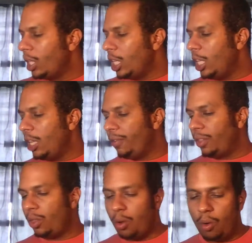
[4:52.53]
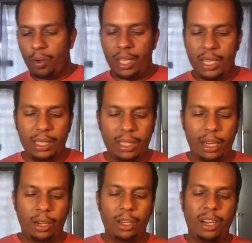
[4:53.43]
even though he is
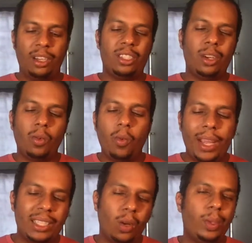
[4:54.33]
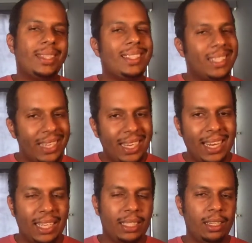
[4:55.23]
there, there are certain ways that we see
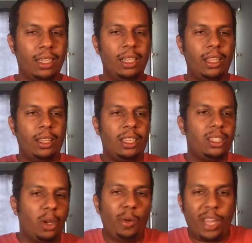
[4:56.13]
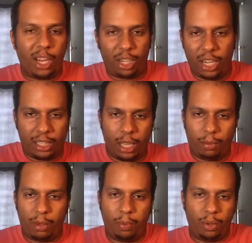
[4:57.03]
that his location has helped
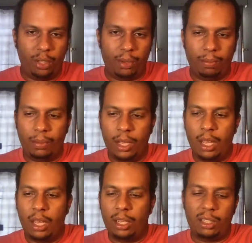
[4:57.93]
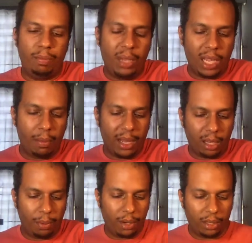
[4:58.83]
to push him to be a better
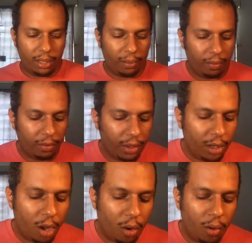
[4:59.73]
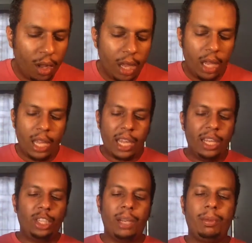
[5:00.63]
person. Now,
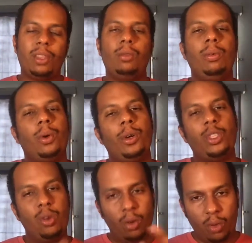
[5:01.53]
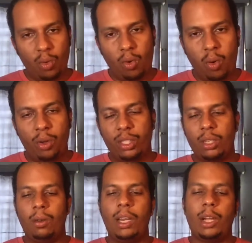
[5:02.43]
in chapter 3, we're going to go through quotes
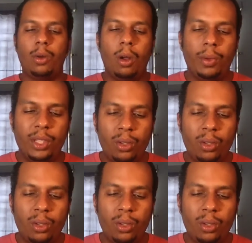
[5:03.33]
now, like we always